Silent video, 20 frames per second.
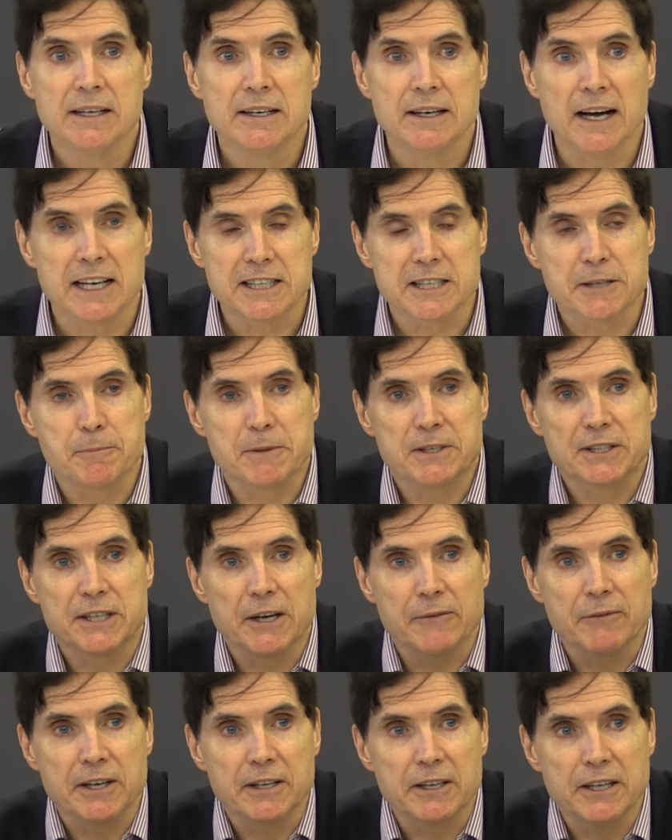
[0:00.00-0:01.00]
not
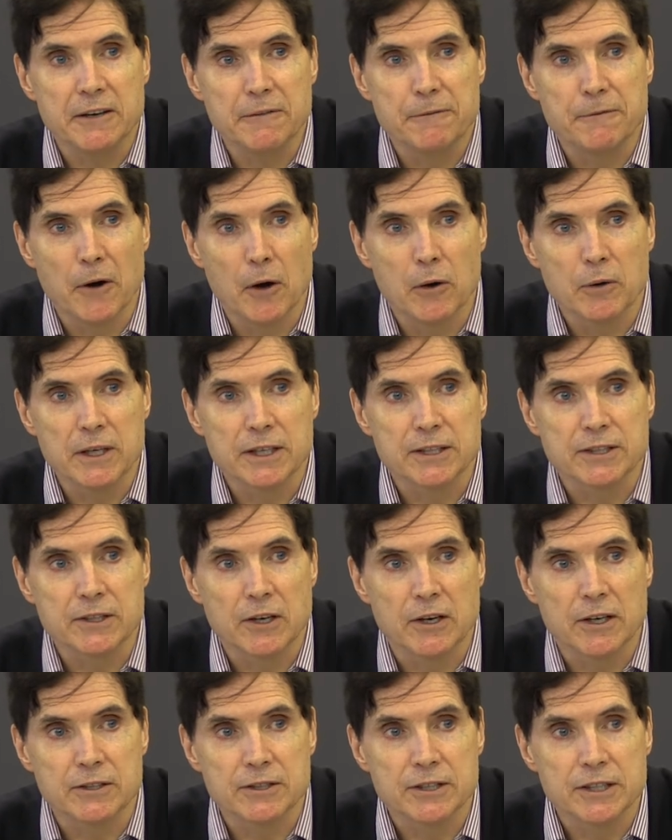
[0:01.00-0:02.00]
specifically
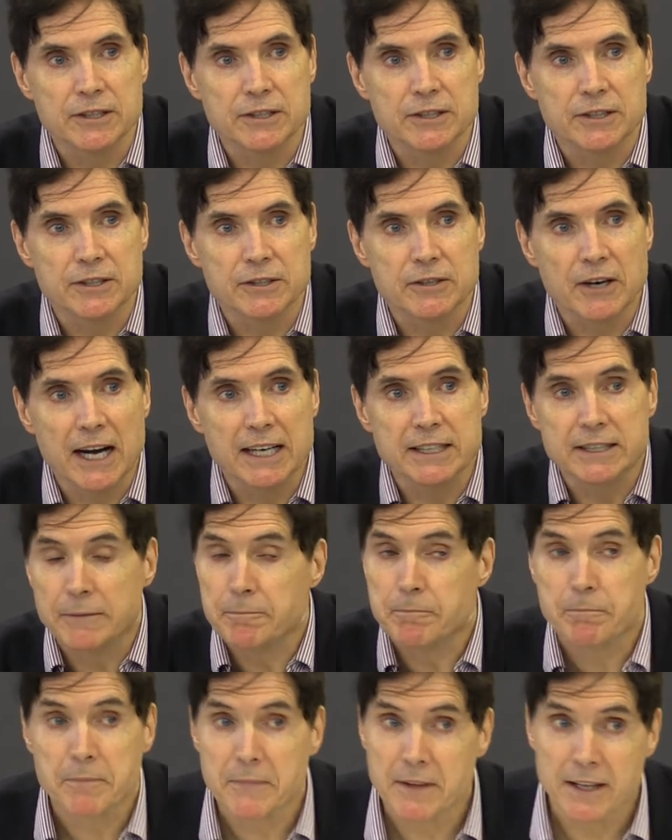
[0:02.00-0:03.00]
focused on Jesus
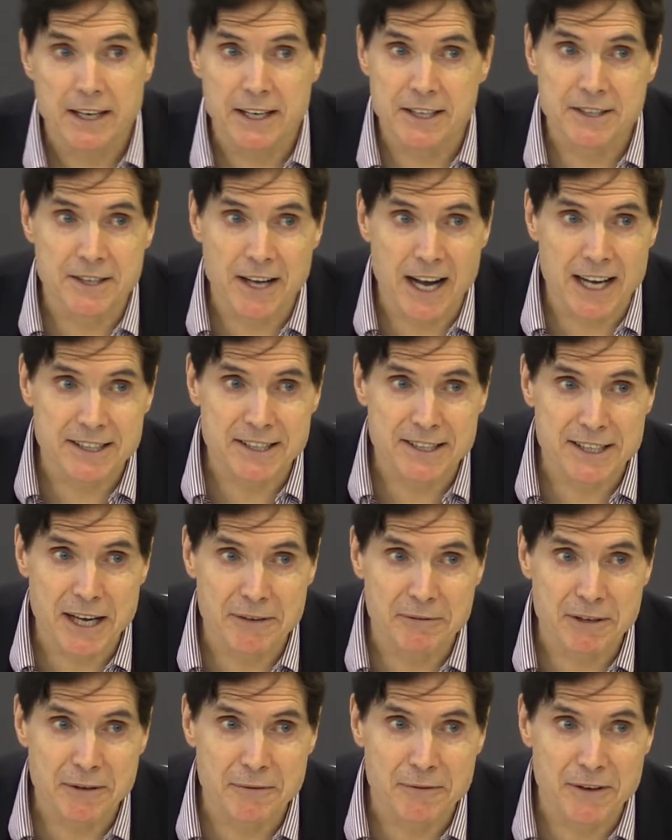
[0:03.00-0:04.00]
Christ, is not
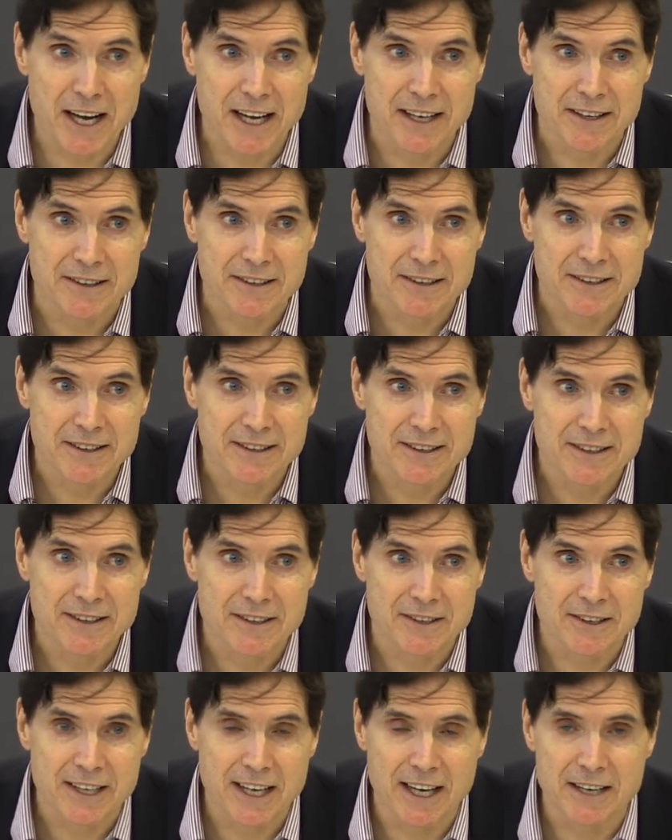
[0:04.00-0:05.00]
saving faith.
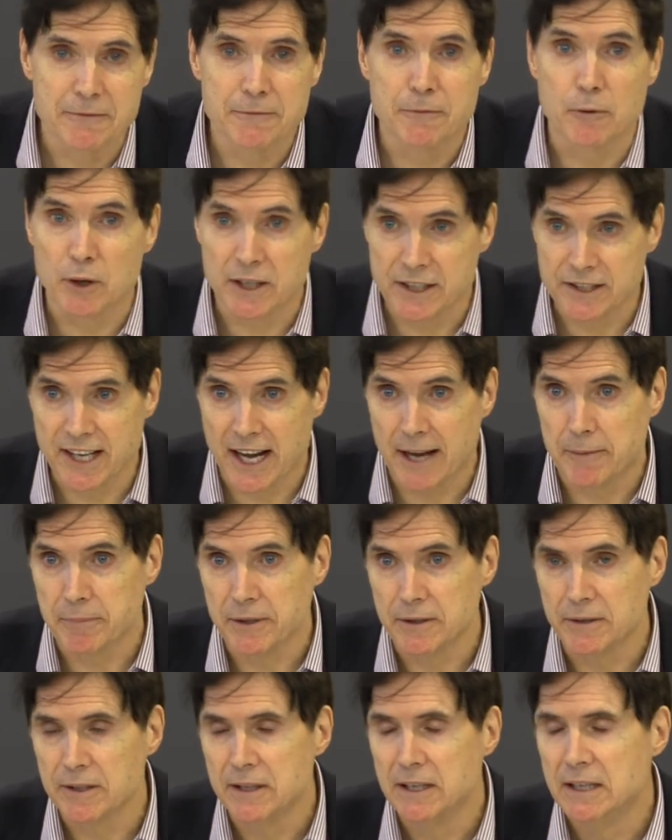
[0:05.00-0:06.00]
Okay? For
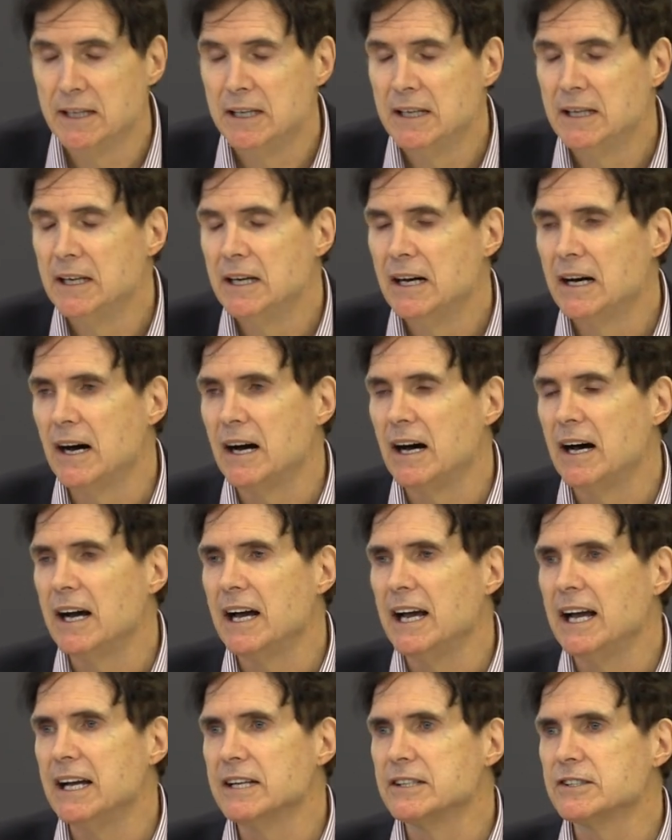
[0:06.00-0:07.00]
example,
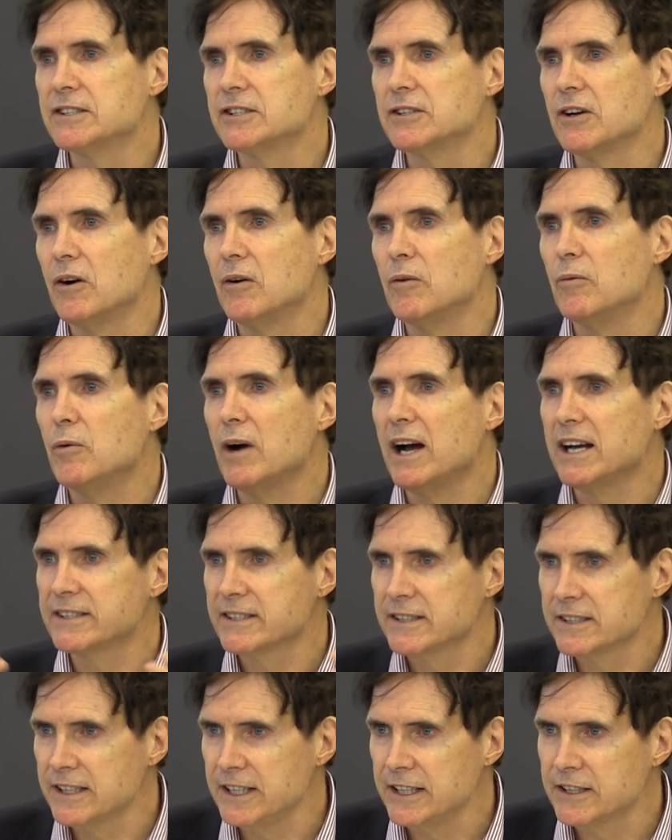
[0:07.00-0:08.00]
uh, and so
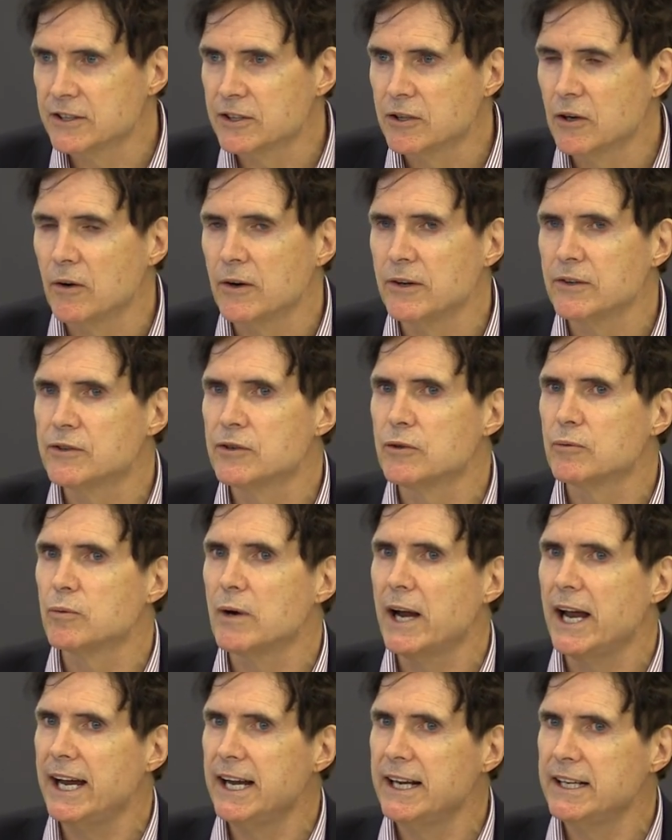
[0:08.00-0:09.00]
Wesley is going to
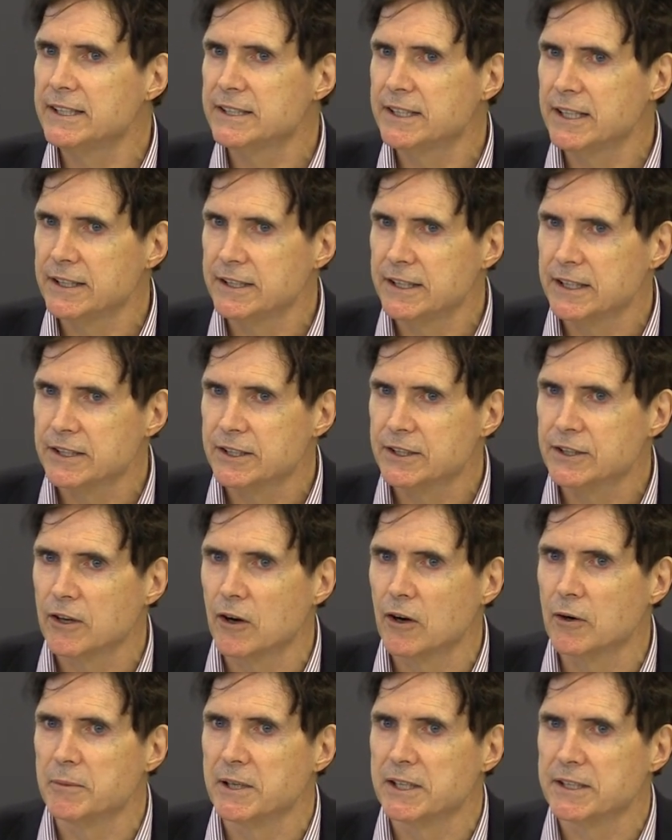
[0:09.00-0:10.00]
raise in this
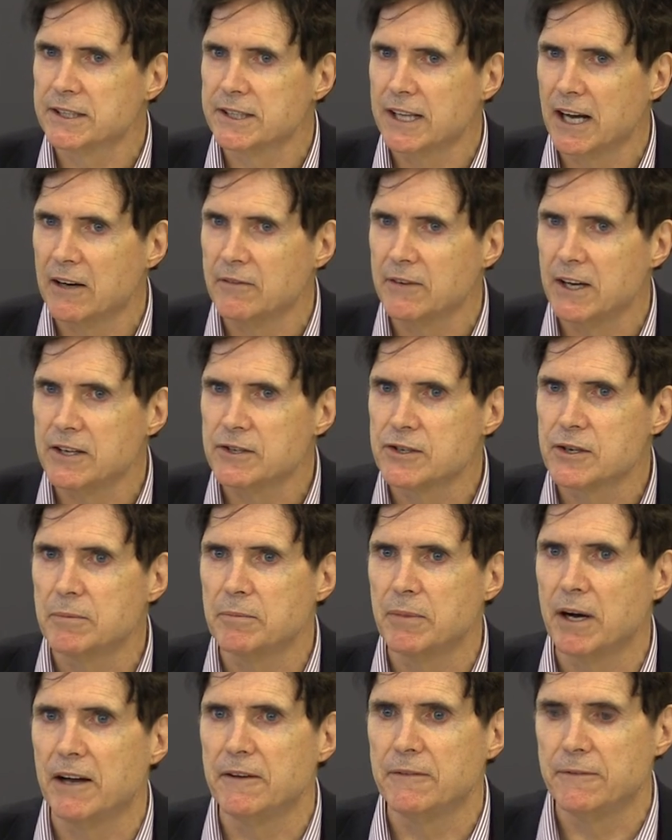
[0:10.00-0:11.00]
sermon, Salvation
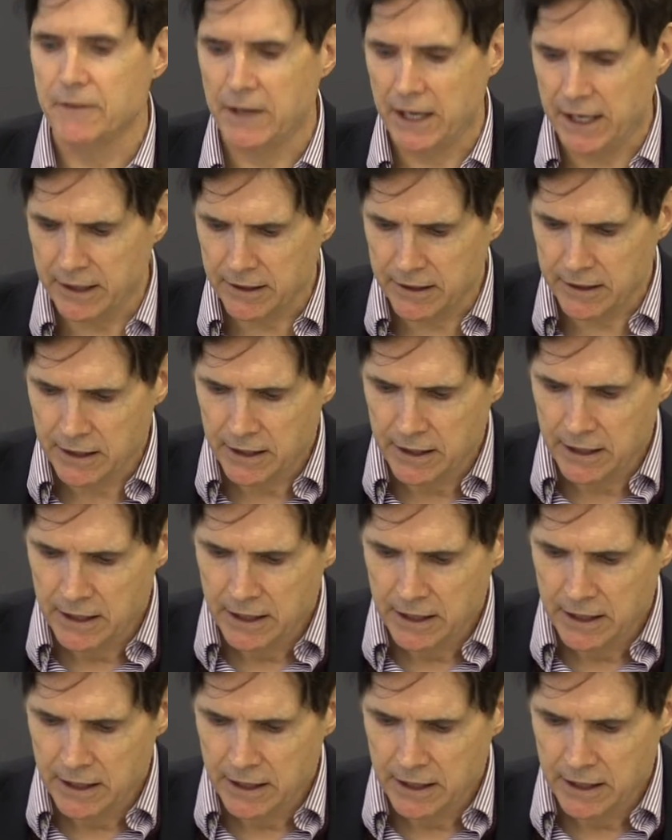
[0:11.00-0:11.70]
by Faith,